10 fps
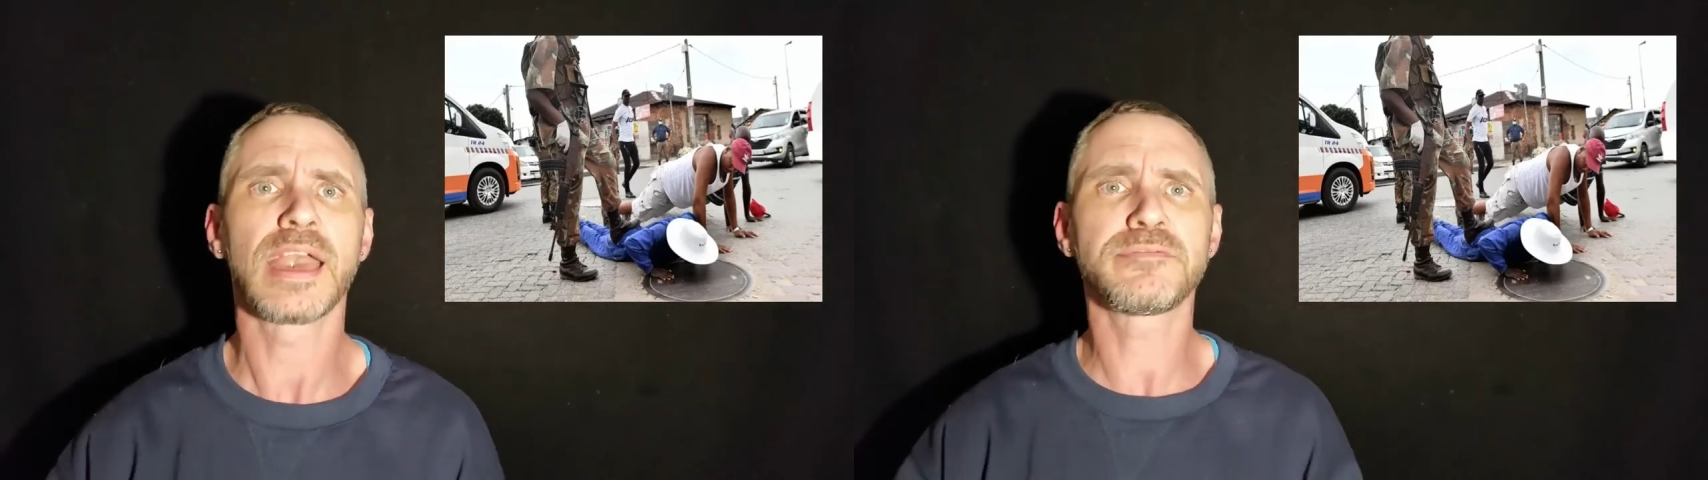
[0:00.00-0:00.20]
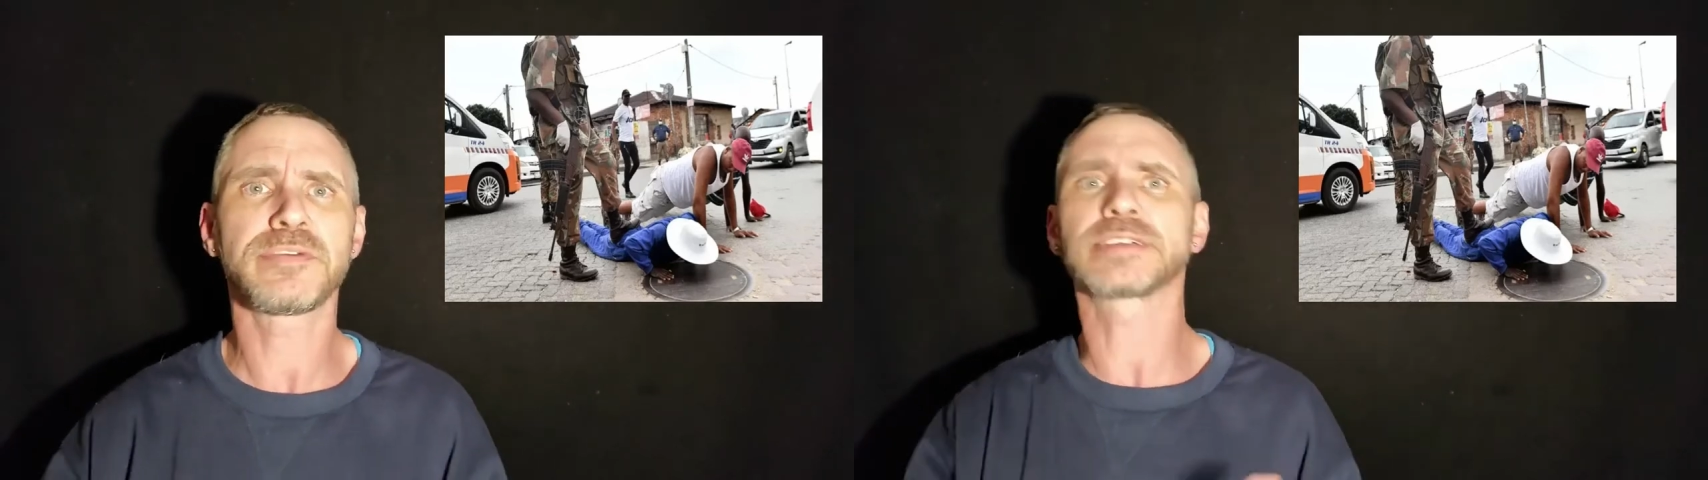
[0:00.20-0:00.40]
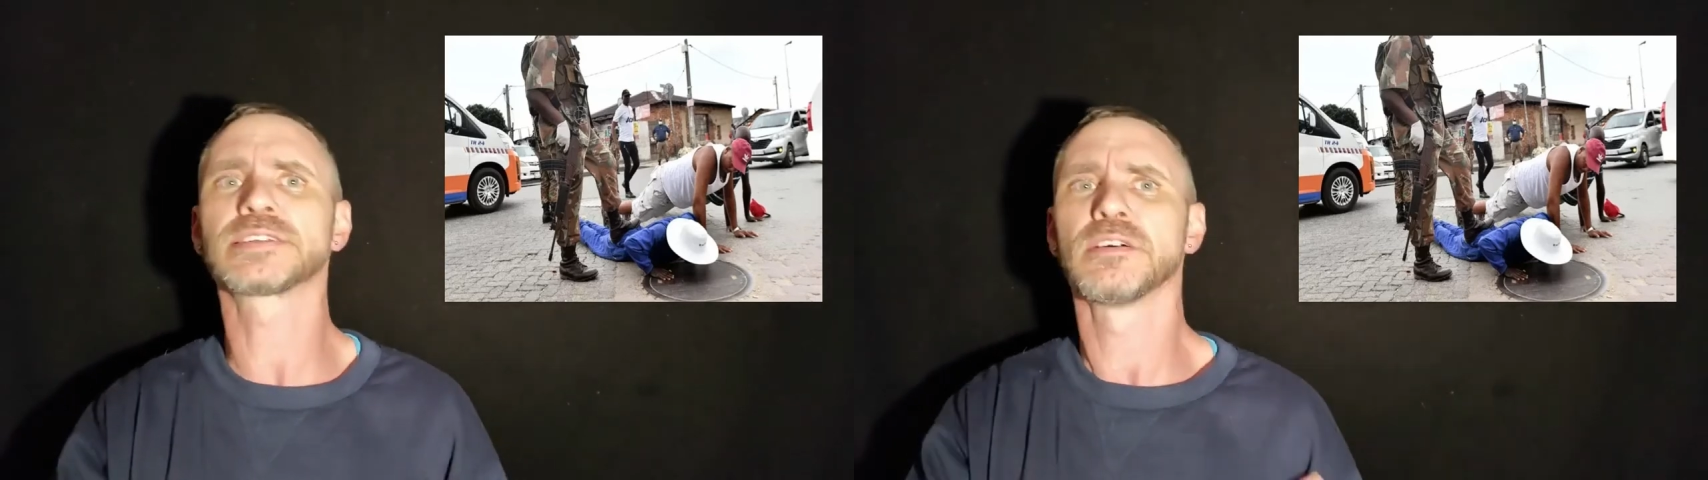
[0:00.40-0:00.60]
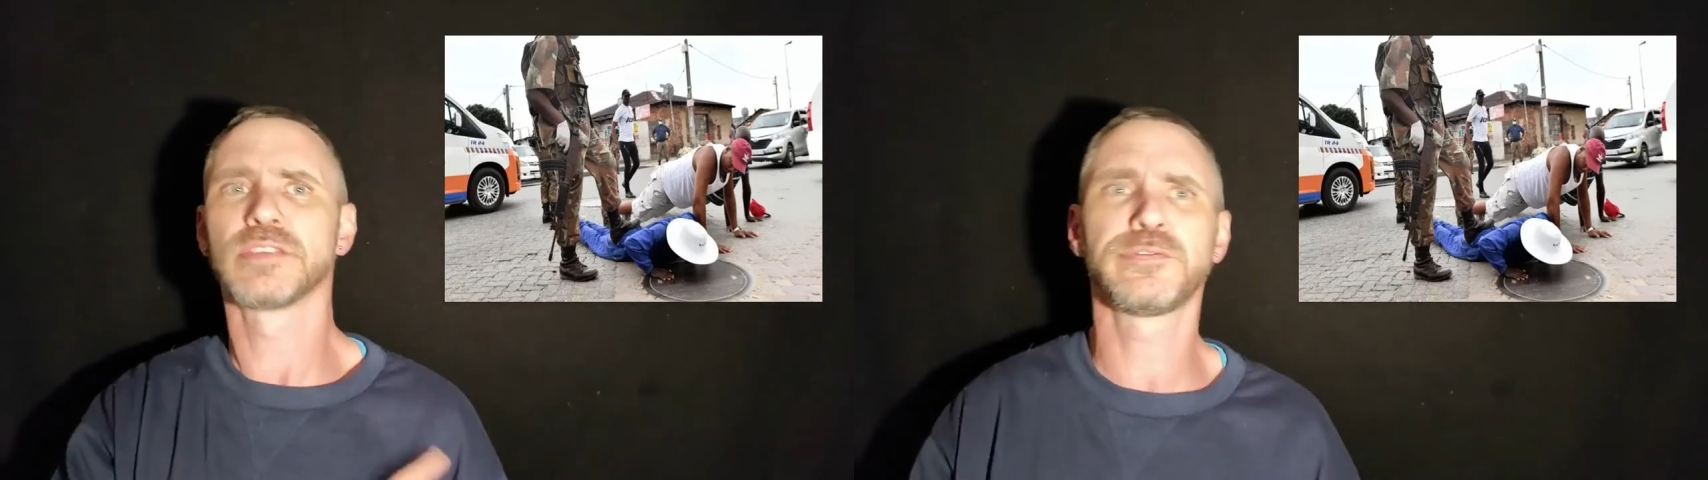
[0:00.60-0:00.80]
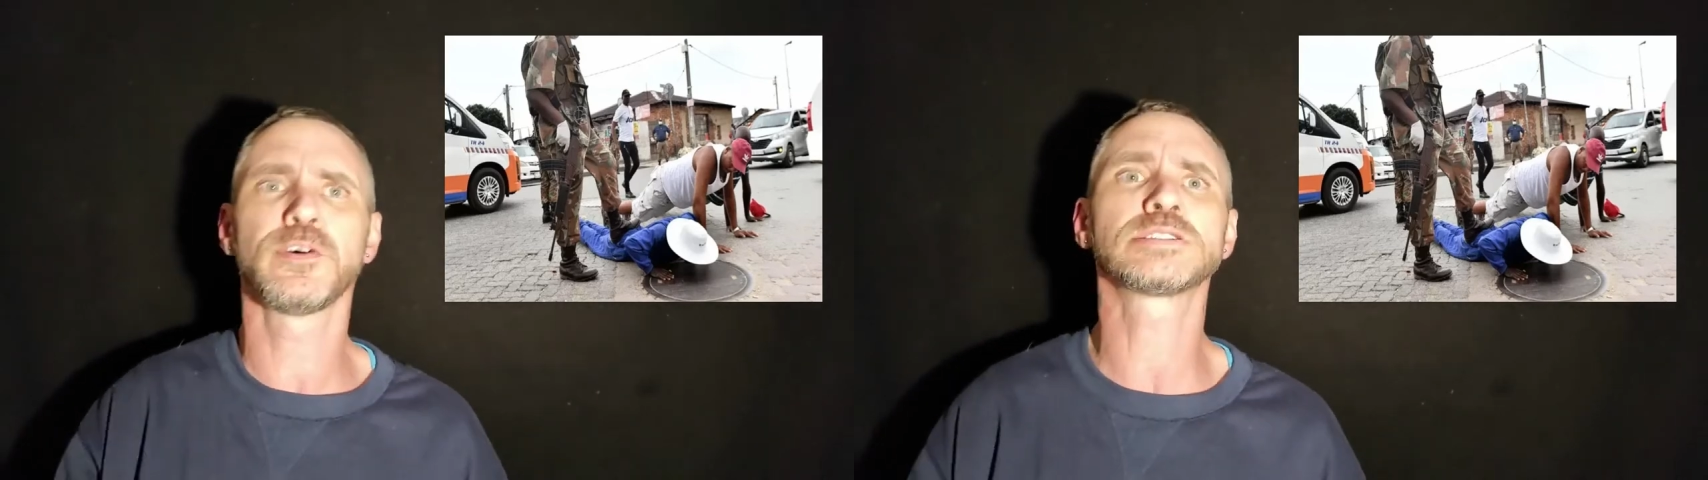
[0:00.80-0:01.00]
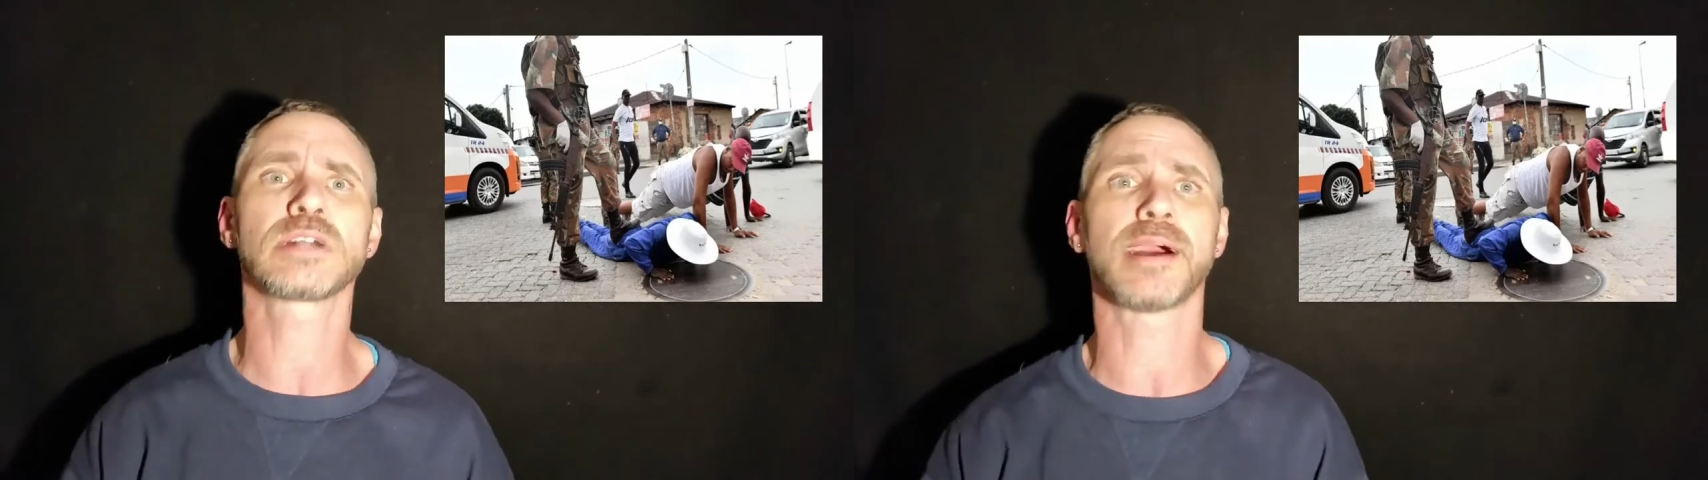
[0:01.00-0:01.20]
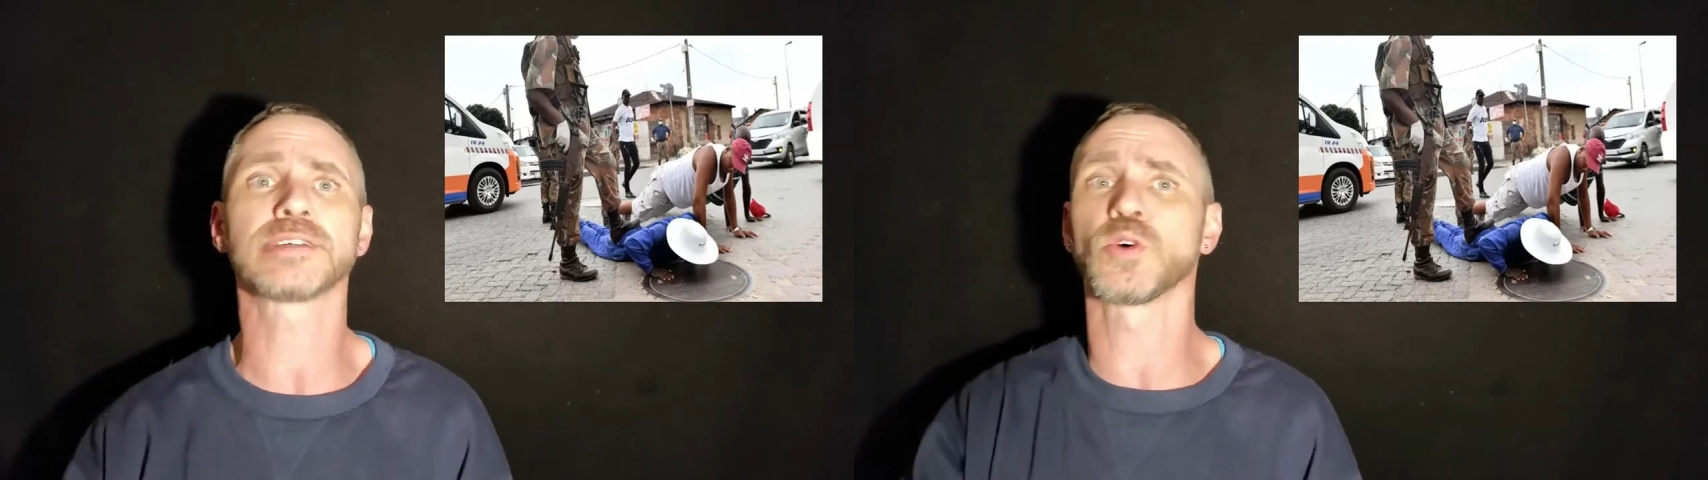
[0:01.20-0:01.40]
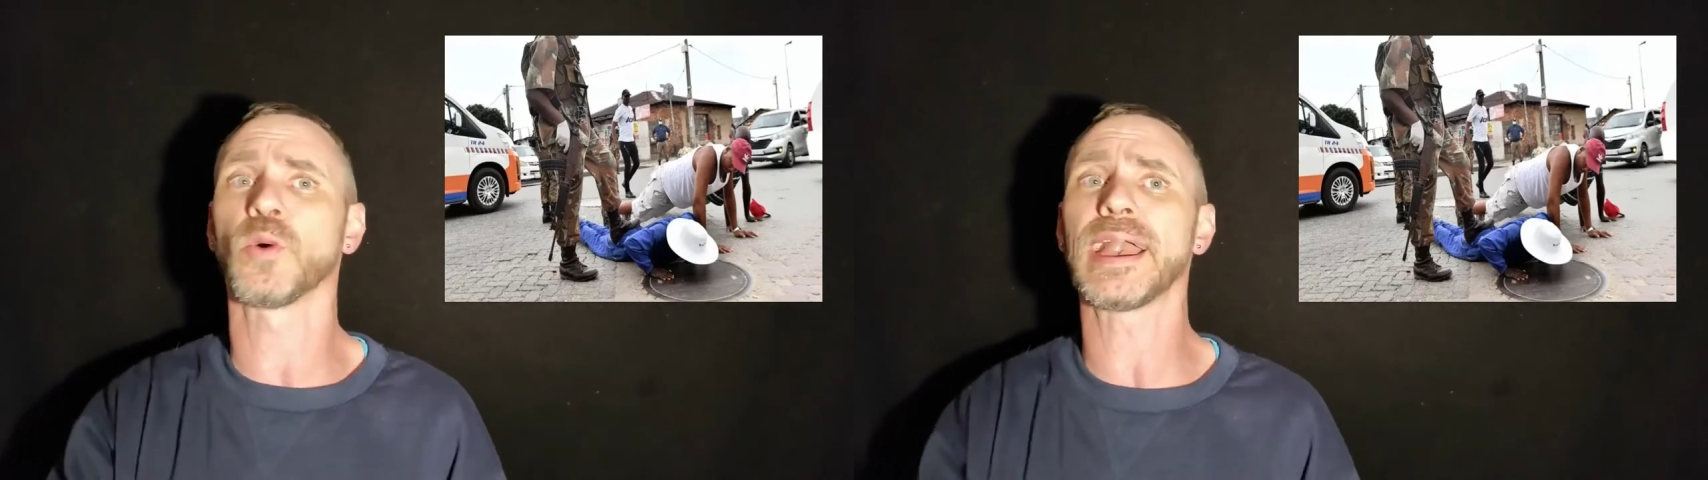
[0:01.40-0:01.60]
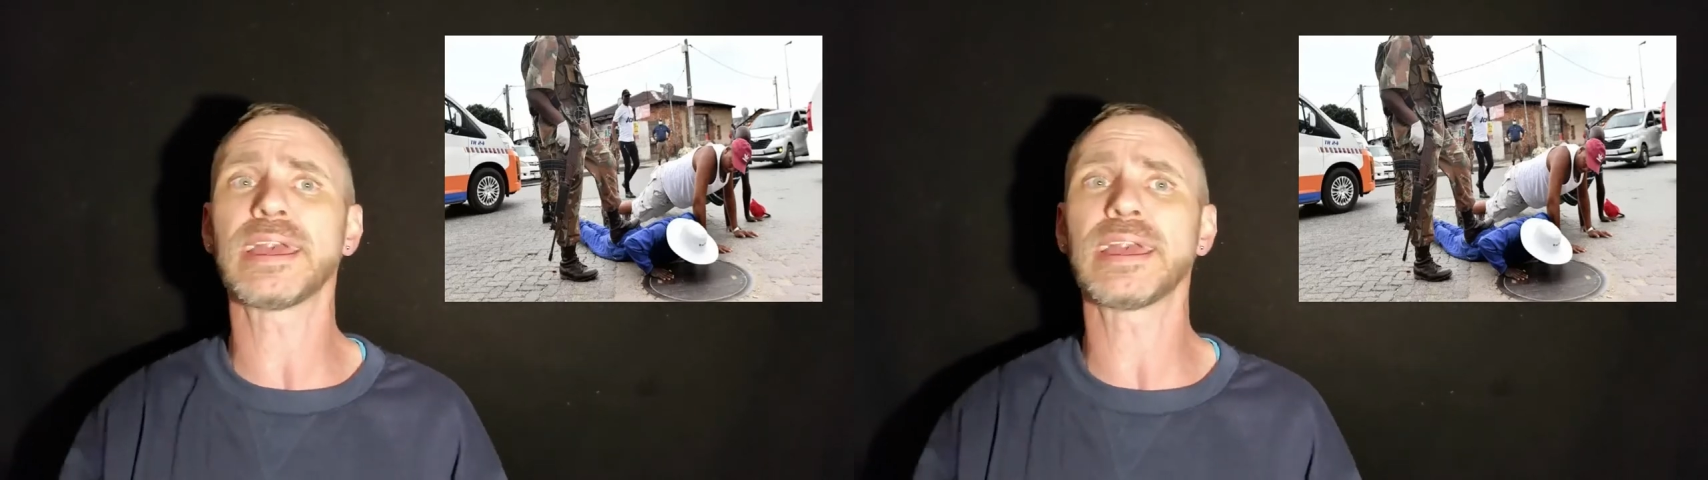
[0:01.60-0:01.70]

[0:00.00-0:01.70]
In fact, the first time I saw